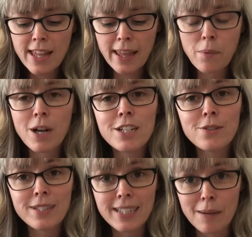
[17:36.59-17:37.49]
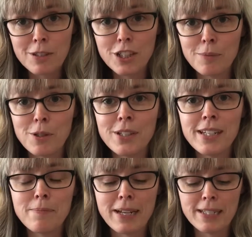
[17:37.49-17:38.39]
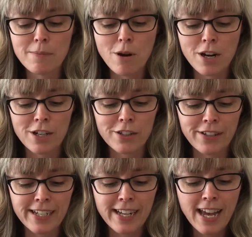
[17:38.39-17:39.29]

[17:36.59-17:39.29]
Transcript: They wanted to establish community-based monitoring,